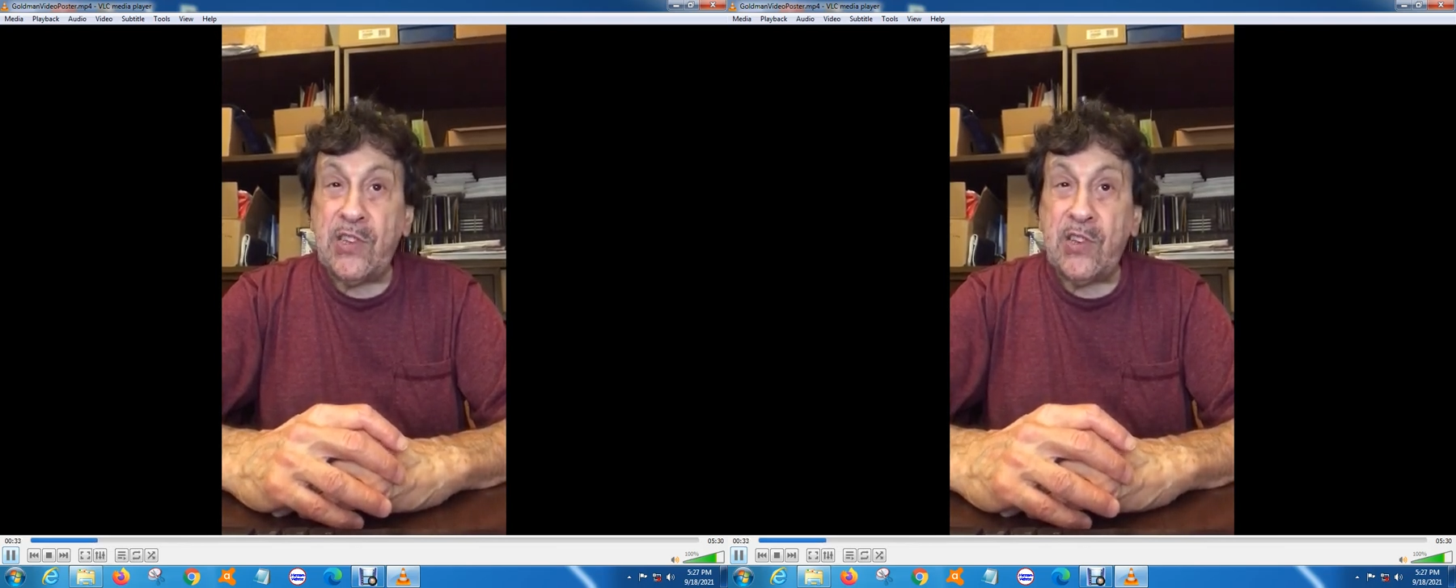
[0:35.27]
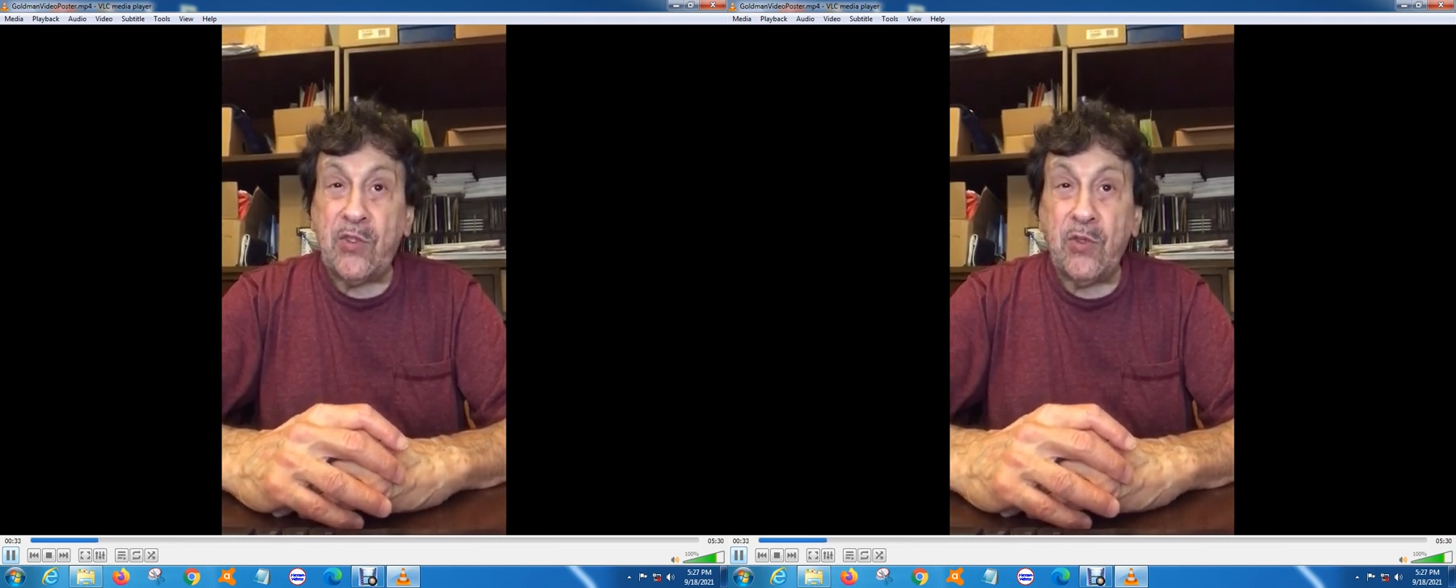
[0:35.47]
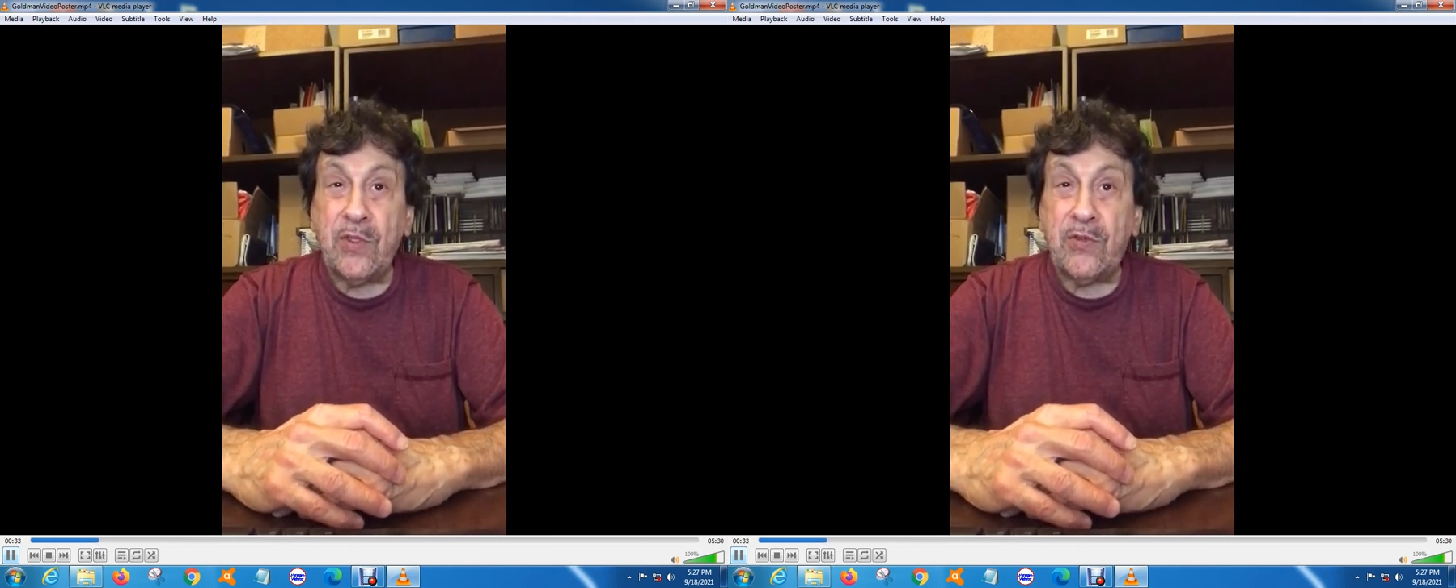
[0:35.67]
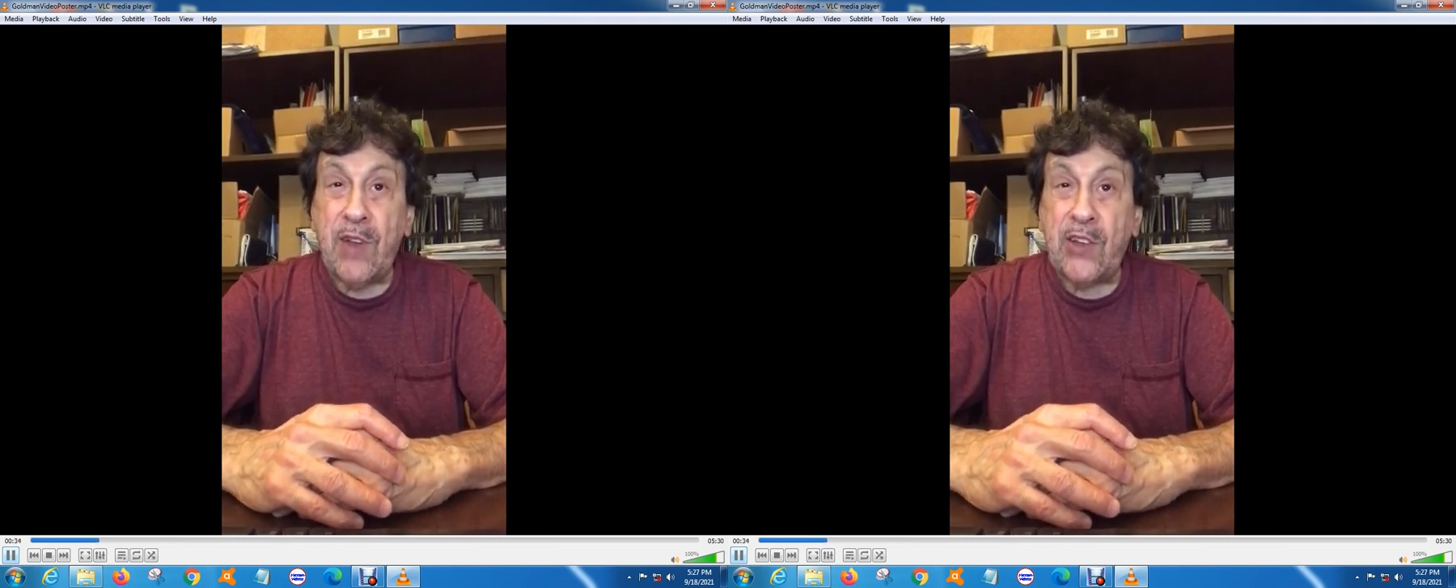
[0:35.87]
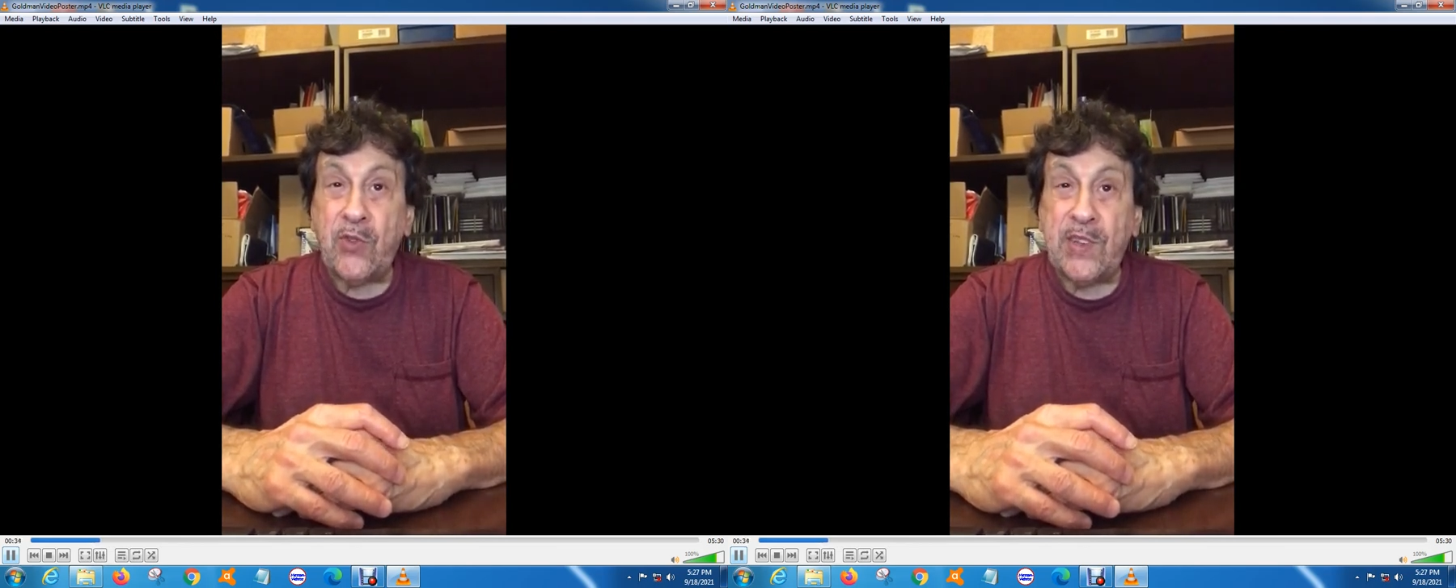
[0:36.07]
School of
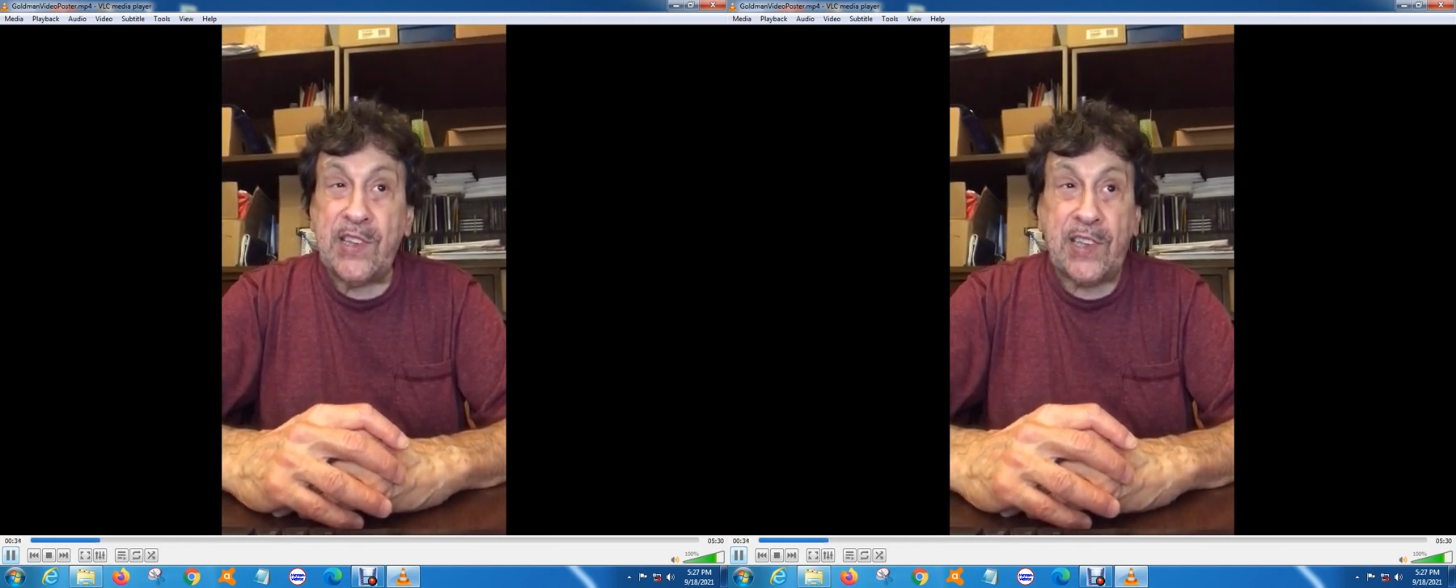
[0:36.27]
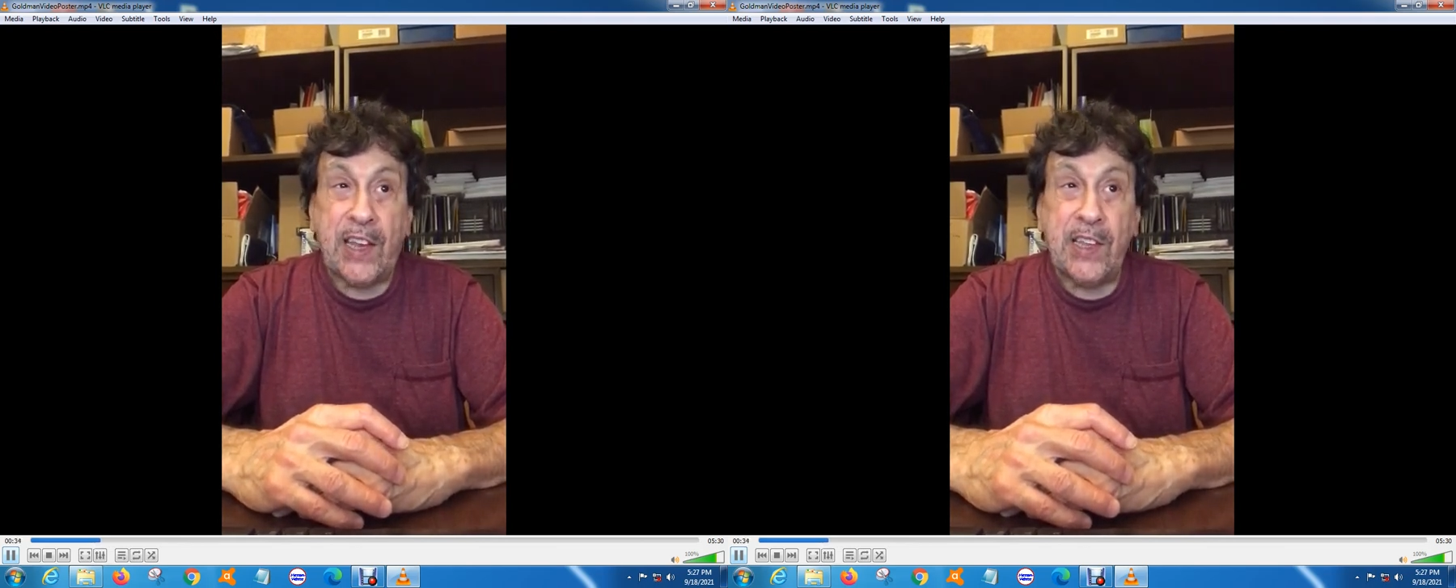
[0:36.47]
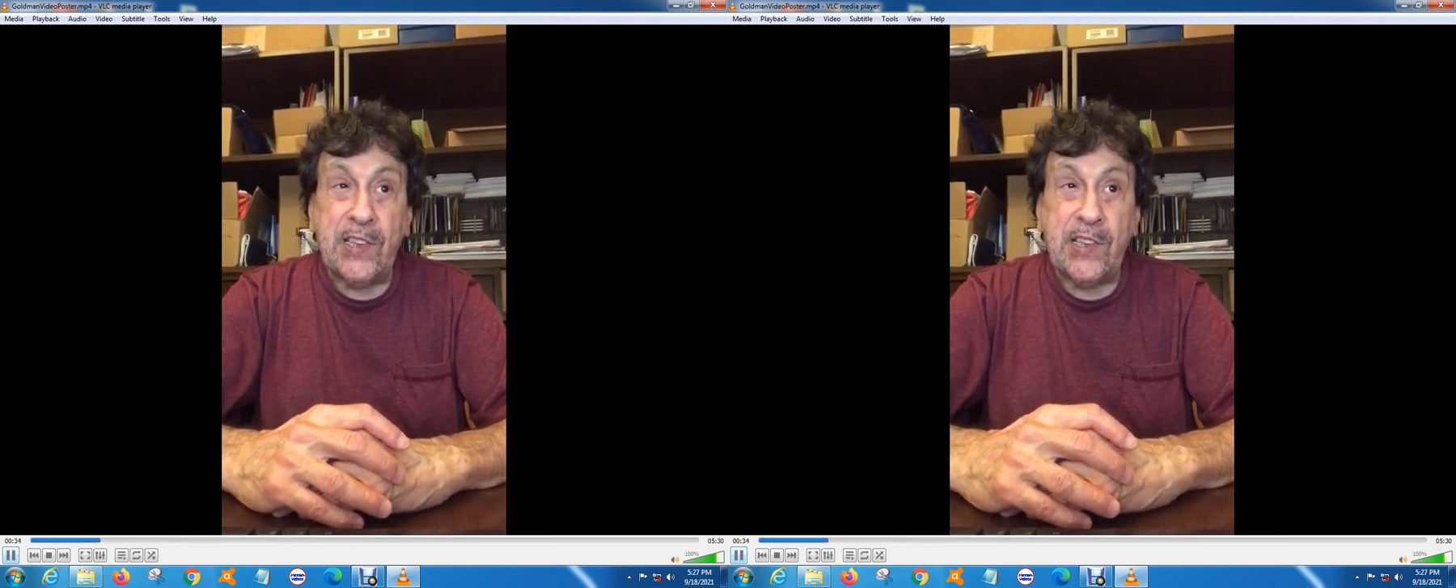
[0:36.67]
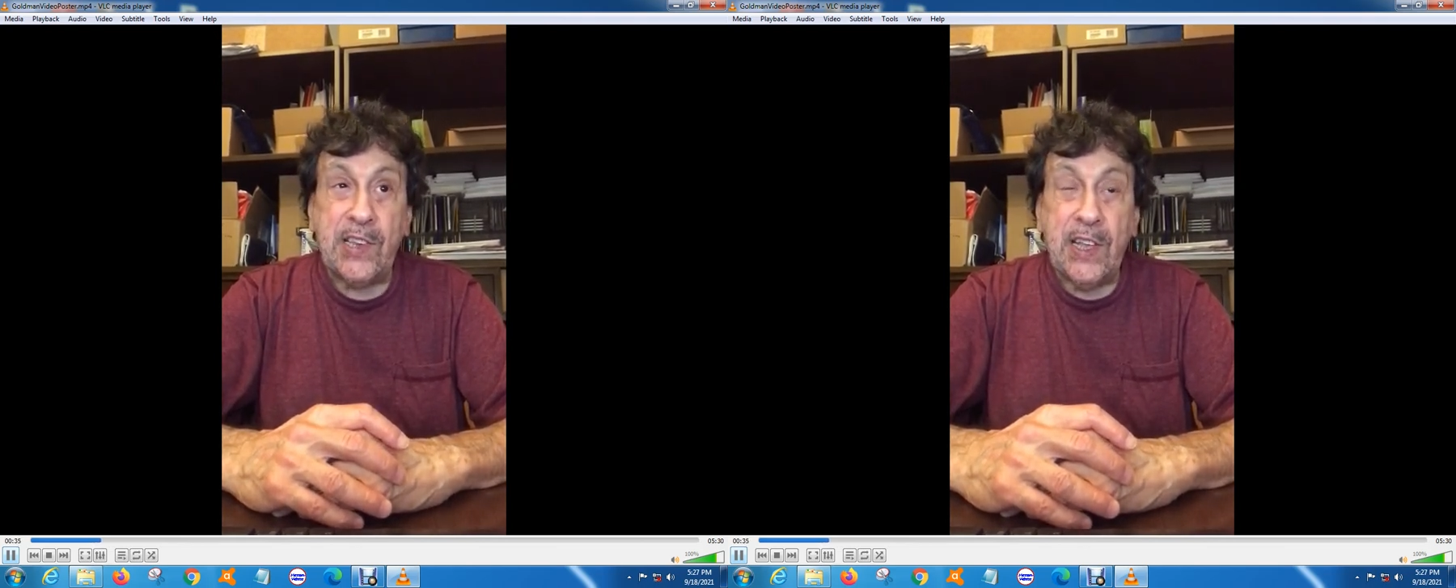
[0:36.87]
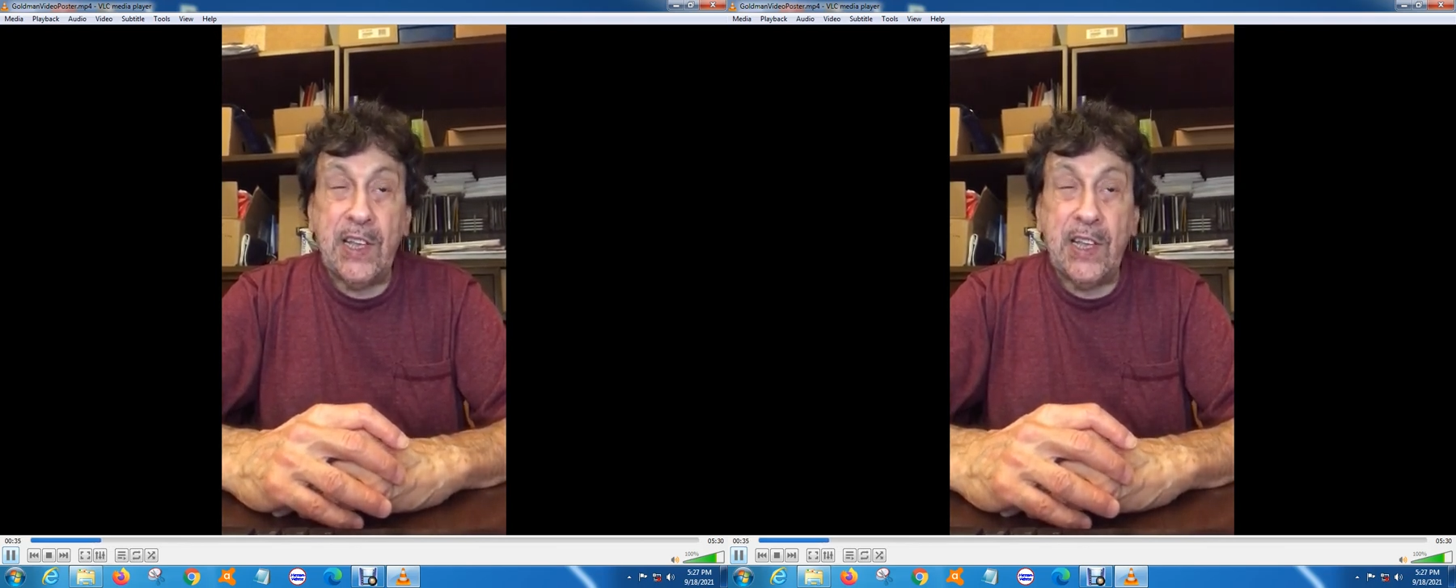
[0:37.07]
Graduate Studies,